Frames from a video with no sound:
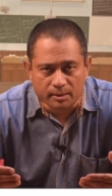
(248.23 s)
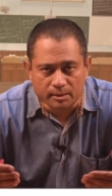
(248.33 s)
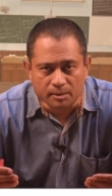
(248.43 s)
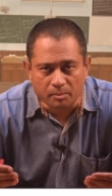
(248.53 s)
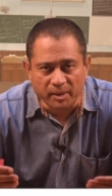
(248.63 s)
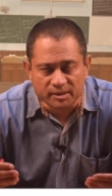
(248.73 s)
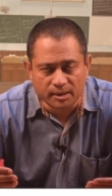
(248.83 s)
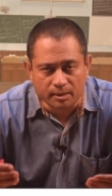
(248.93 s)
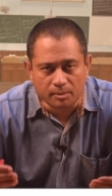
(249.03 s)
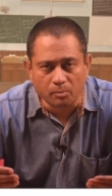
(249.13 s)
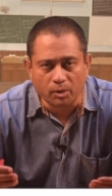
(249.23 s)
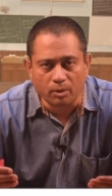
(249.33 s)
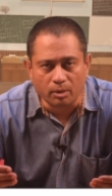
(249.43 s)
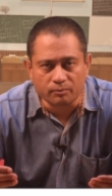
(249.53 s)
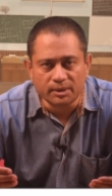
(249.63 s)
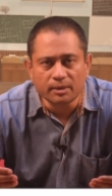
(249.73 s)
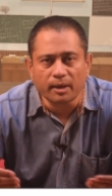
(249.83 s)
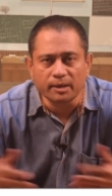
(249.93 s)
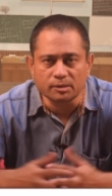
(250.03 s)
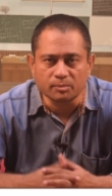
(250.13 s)
the the basic model of the
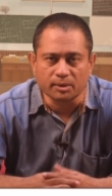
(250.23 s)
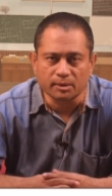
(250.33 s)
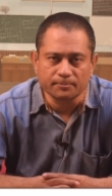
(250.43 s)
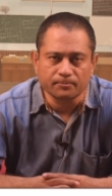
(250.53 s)
Heisenberg.